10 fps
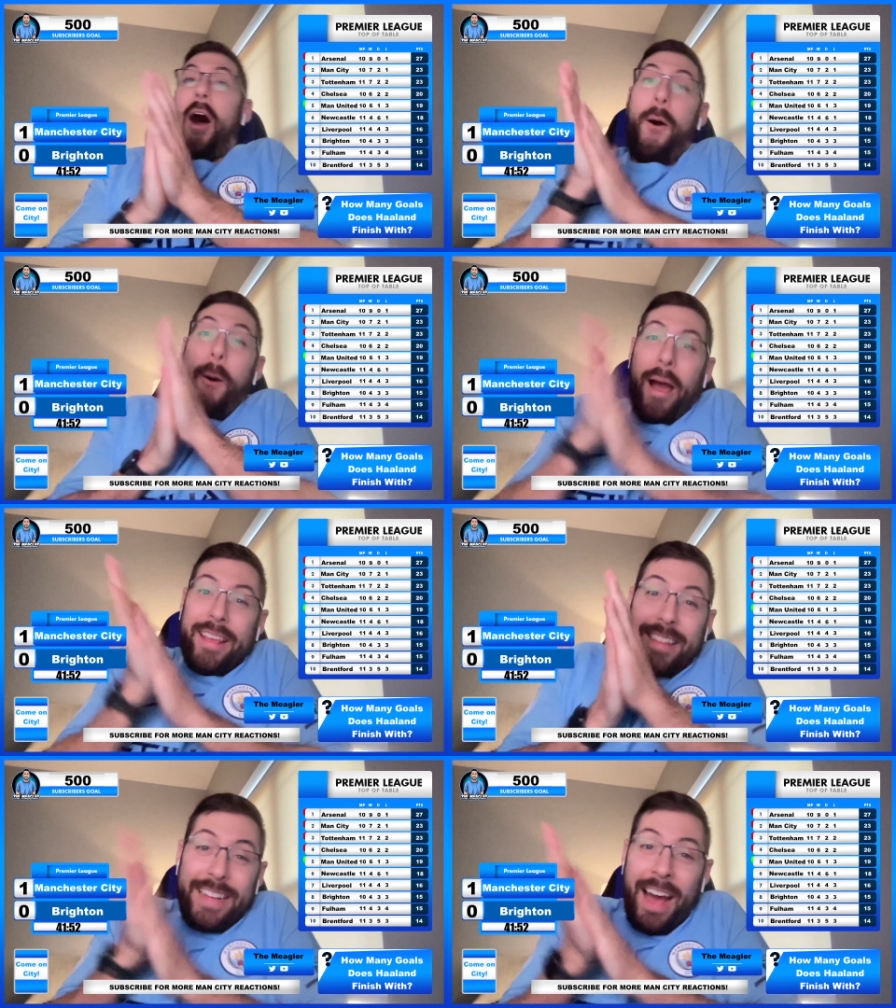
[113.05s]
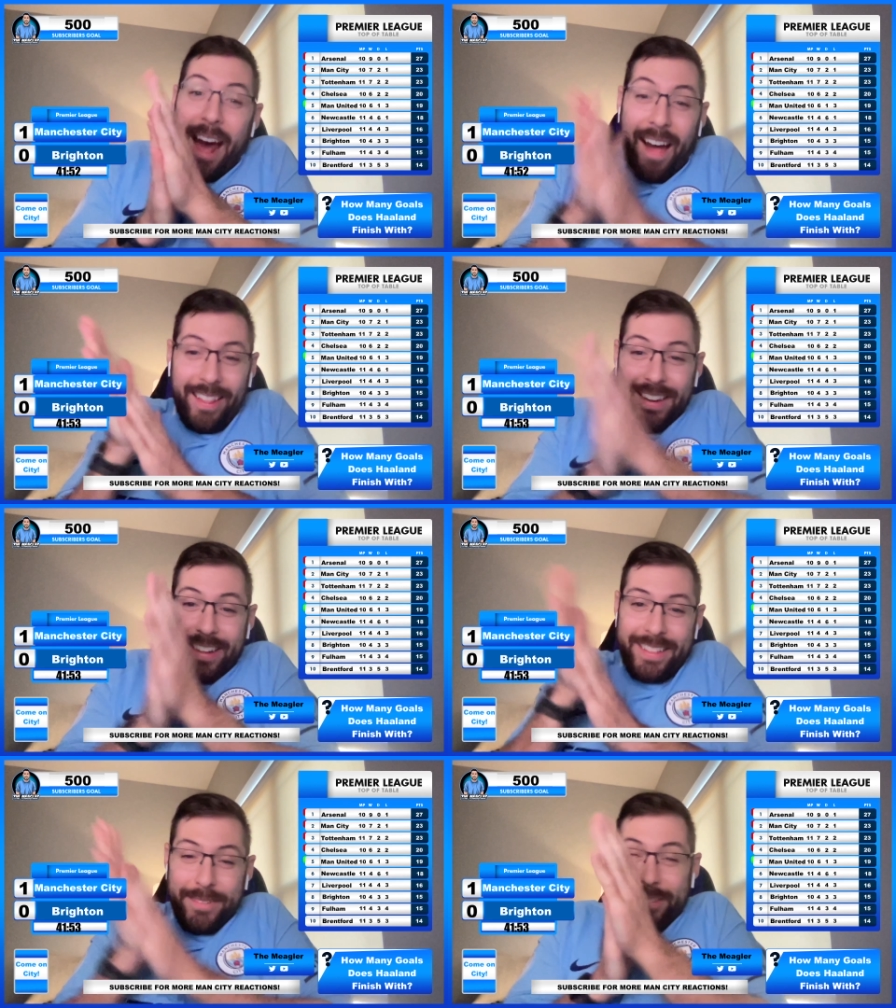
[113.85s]
Oh, I see Haaland
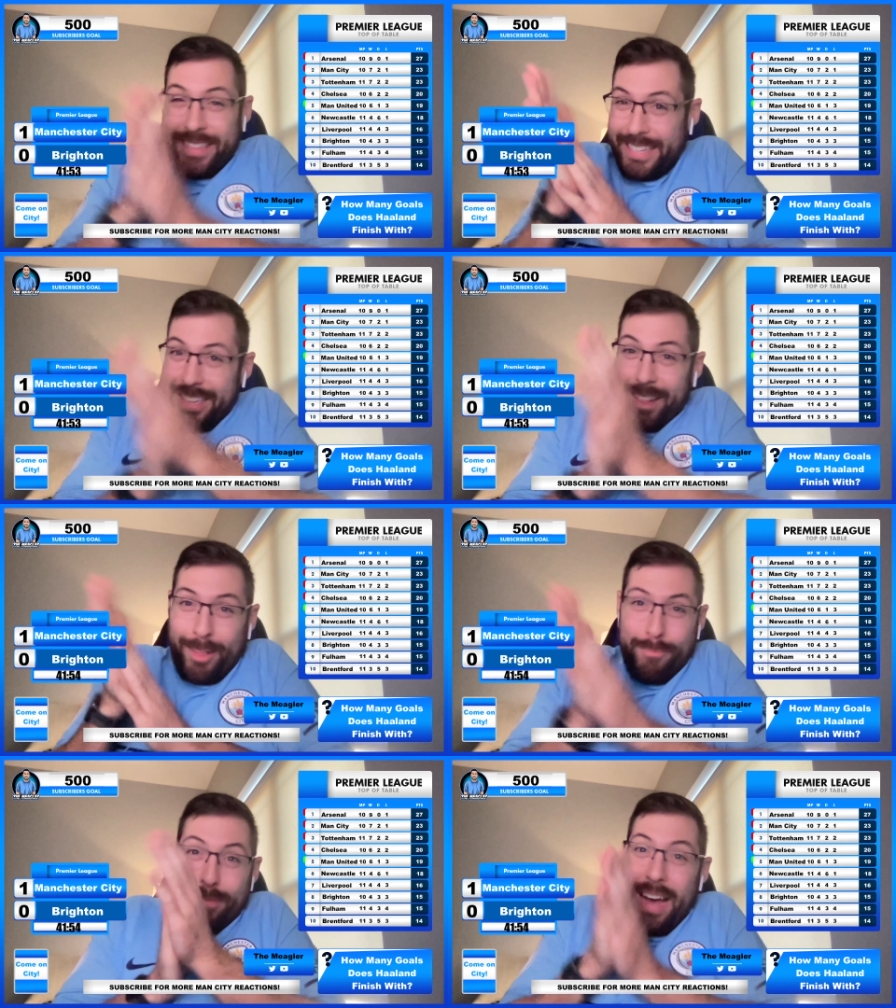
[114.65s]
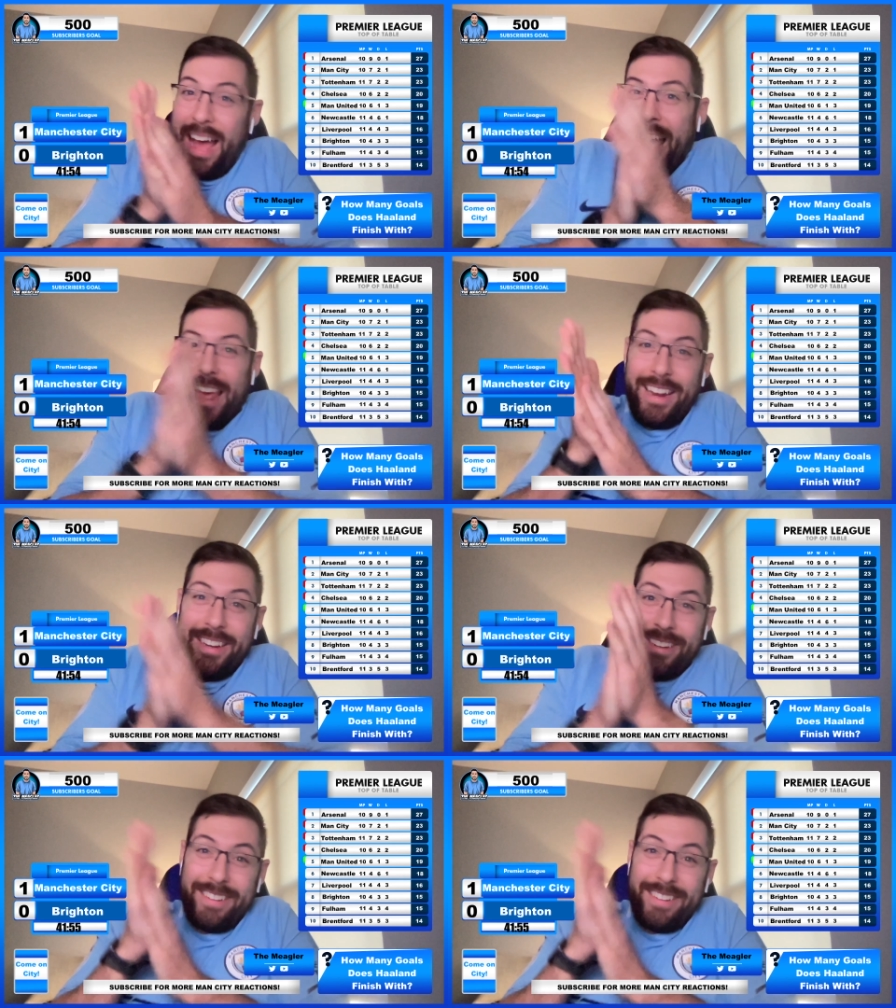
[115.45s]
at the spot.